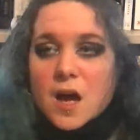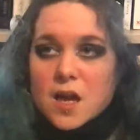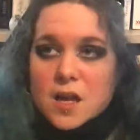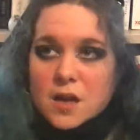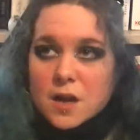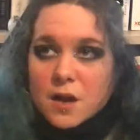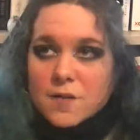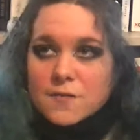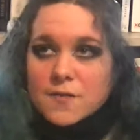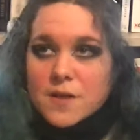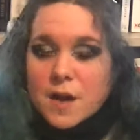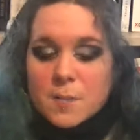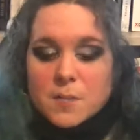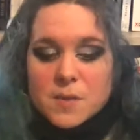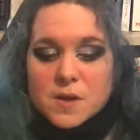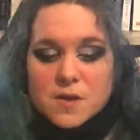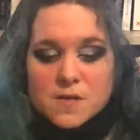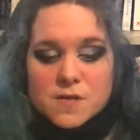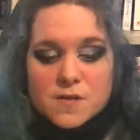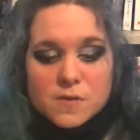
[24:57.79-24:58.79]
I love that
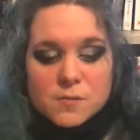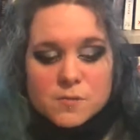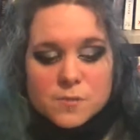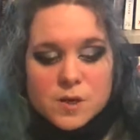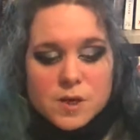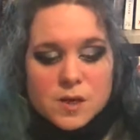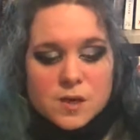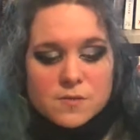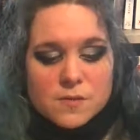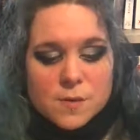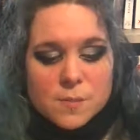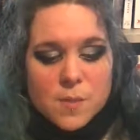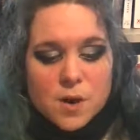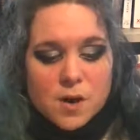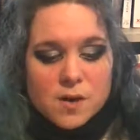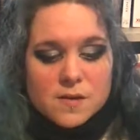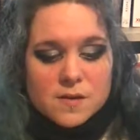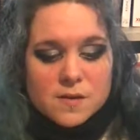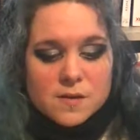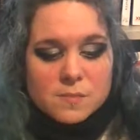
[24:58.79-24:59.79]
because it really
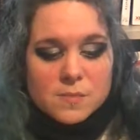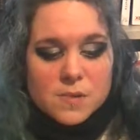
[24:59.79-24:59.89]
reminded